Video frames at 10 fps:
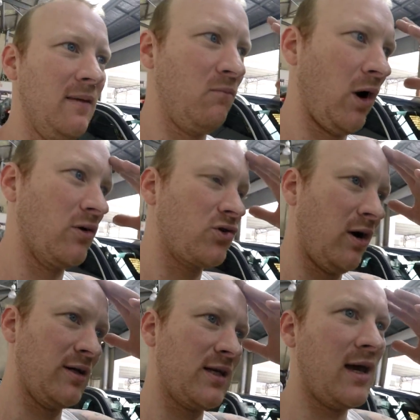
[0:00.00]
what I was
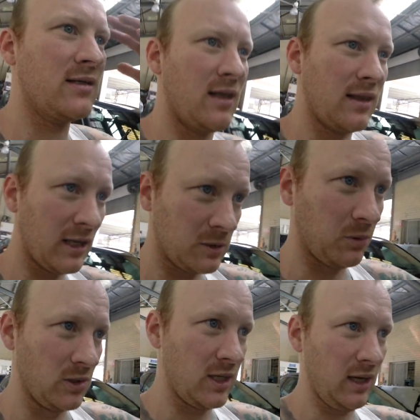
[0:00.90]
trying to say is that these
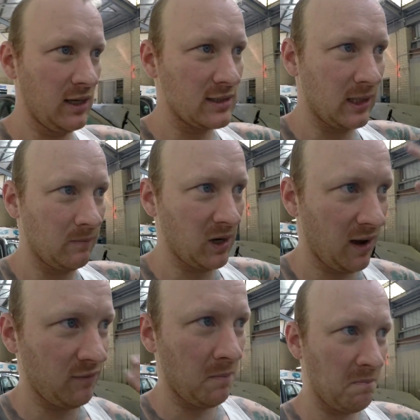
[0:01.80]
booths here seem to
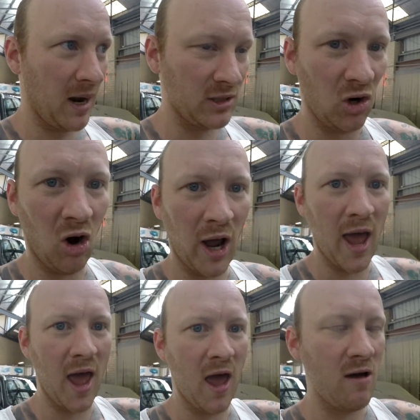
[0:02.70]
have a much
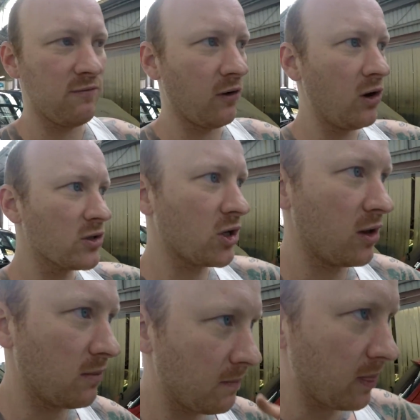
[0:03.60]
higher airflow.
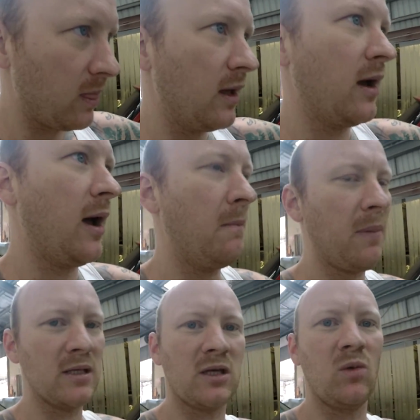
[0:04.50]
So
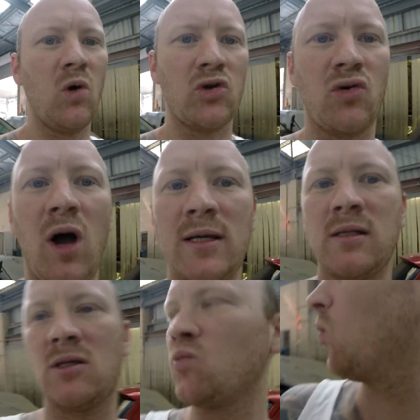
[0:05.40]
basically what dries
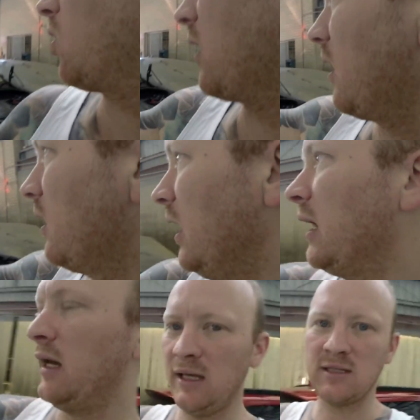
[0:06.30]
this water
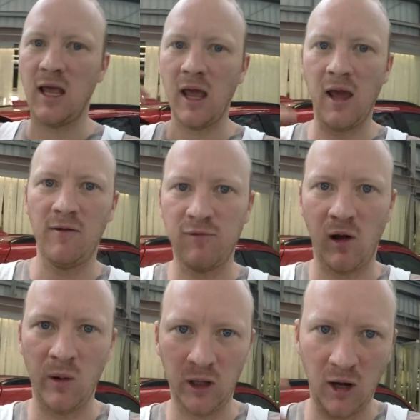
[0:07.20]
is air
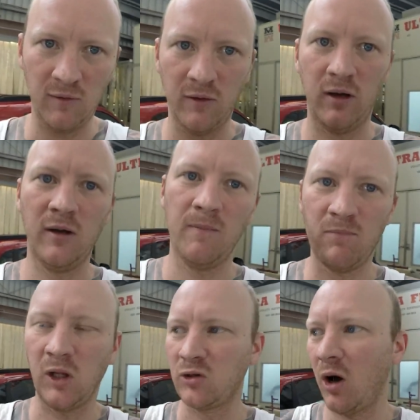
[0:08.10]
flowing over
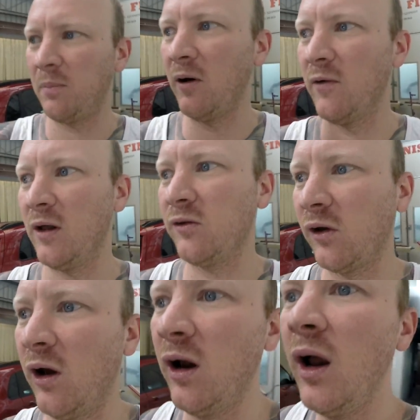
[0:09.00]
the top of it.
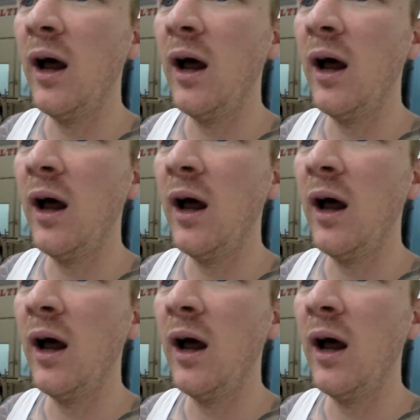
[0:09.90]
So